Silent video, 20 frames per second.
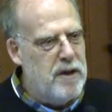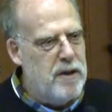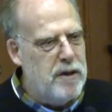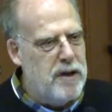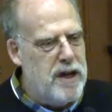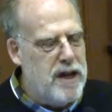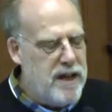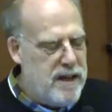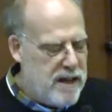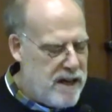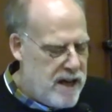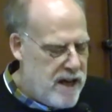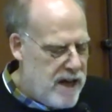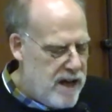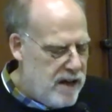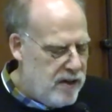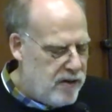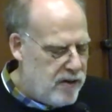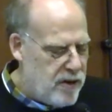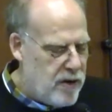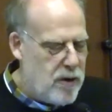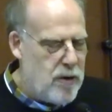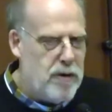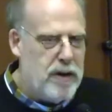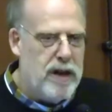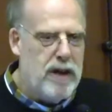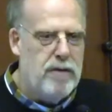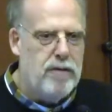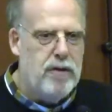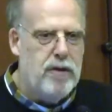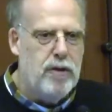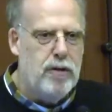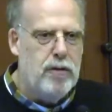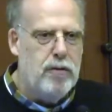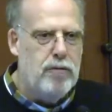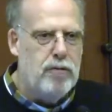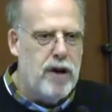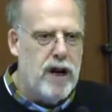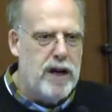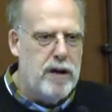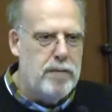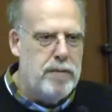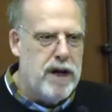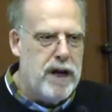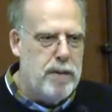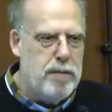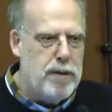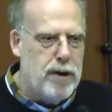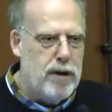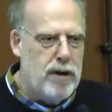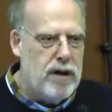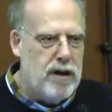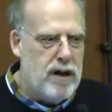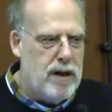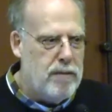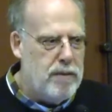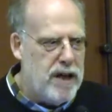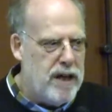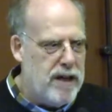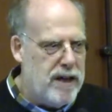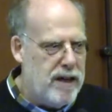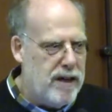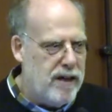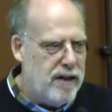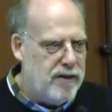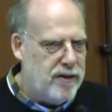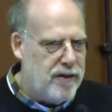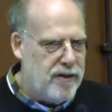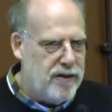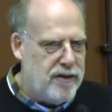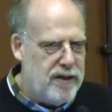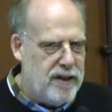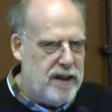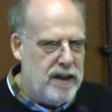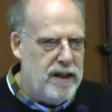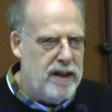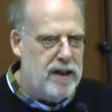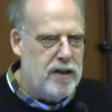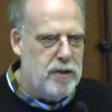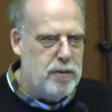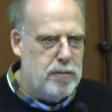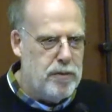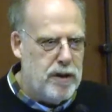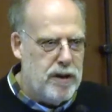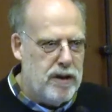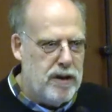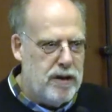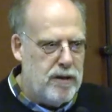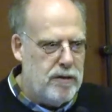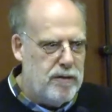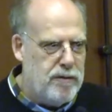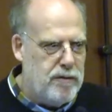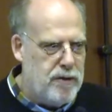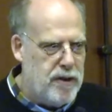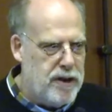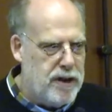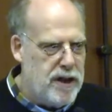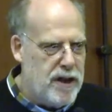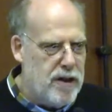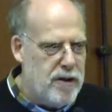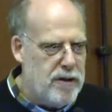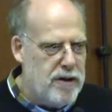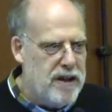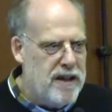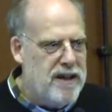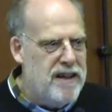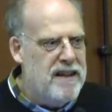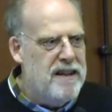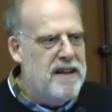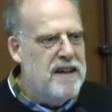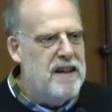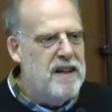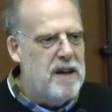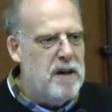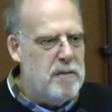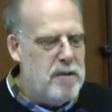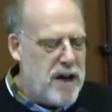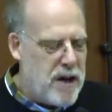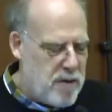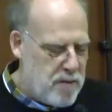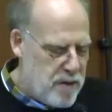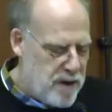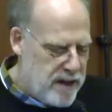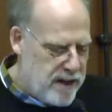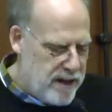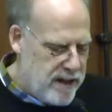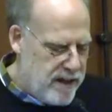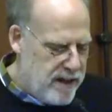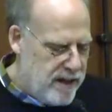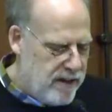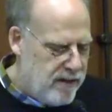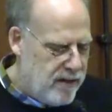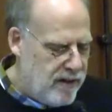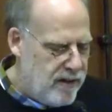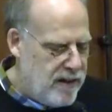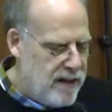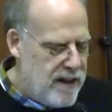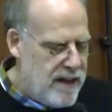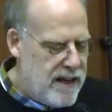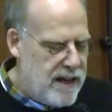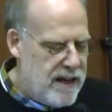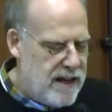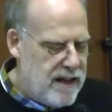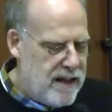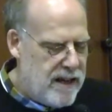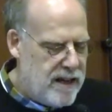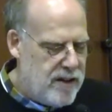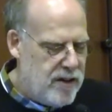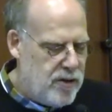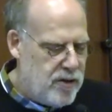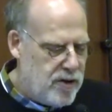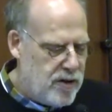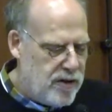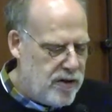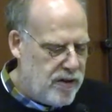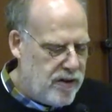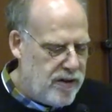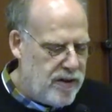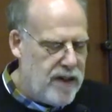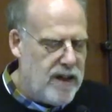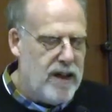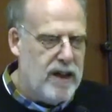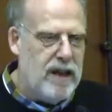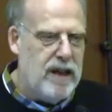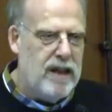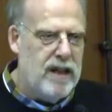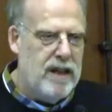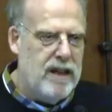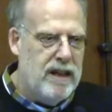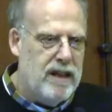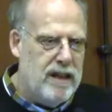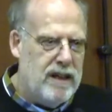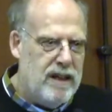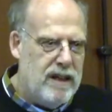Okay? So if you write a paper about LSST and you put a little footnote about what it is, then you should say